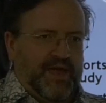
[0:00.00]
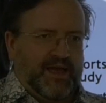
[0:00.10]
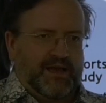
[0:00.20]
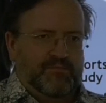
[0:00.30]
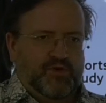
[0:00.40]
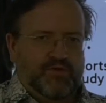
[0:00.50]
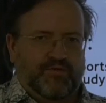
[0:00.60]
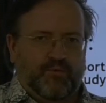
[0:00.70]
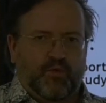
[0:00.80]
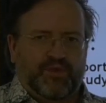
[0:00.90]
they can
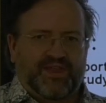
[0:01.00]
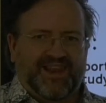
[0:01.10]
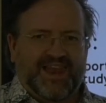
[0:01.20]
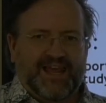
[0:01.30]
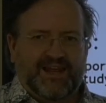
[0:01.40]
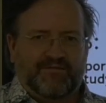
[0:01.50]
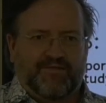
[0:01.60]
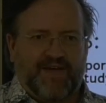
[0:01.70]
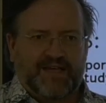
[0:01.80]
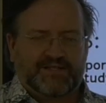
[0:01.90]
move with
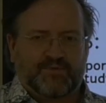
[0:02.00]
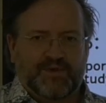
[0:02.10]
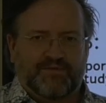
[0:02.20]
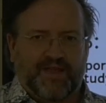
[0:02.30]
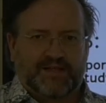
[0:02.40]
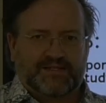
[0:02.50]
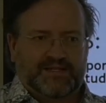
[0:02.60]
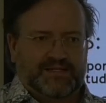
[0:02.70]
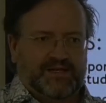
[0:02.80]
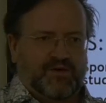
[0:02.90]
lightning fast
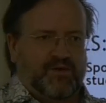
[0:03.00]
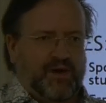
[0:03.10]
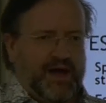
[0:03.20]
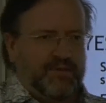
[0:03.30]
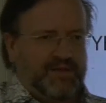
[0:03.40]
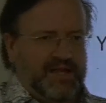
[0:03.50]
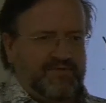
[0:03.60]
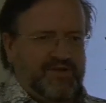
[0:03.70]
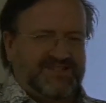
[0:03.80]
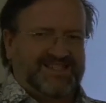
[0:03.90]
reflexes. So I
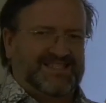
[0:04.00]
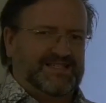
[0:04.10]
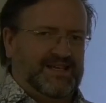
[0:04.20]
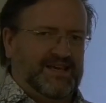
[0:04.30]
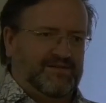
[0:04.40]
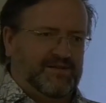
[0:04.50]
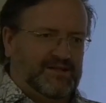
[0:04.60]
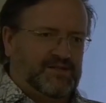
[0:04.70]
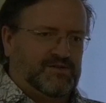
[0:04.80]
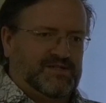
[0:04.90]
believe there's a
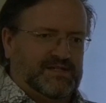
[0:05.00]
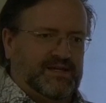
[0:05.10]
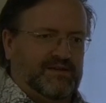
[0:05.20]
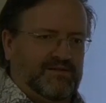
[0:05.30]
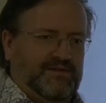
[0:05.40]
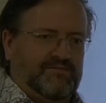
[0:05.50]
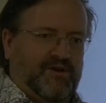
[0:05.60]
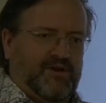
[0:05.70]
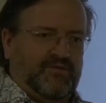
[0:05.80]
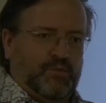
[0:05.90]
certain skill
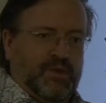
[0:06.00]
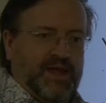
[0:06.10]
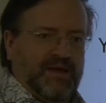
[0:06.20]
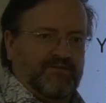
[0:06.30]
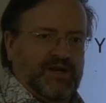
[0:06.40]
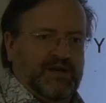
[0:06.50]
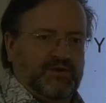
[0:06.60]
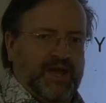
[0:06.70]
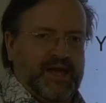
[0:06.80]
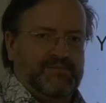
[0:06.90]
involved playing
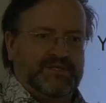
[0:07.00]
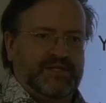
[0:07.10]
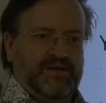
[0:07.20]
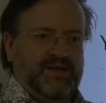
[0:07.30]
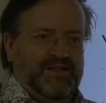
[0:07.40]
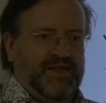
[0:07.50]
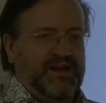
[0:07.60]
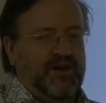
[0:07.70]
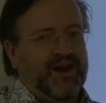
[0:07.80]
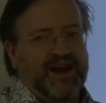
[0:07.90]
video games
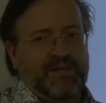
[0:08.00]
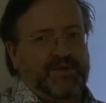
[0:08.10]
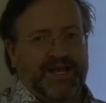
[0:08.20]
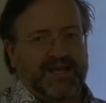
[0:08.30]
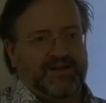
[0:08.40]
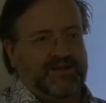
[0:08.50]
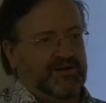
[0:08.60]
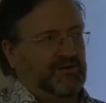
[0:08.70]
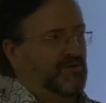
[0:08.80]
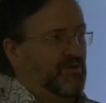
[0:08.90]
that not anybody can
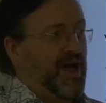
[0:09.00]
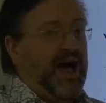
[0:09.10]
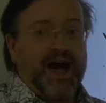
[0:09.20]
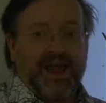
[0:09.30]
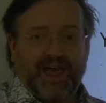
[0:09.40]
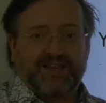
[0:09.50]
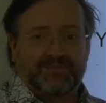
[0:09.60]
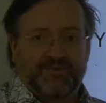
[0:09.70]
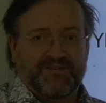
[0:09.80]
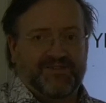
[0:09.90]
do. Or I like
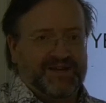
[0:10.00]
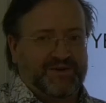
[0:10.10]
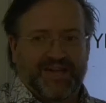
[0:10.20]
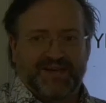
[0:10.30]
to play video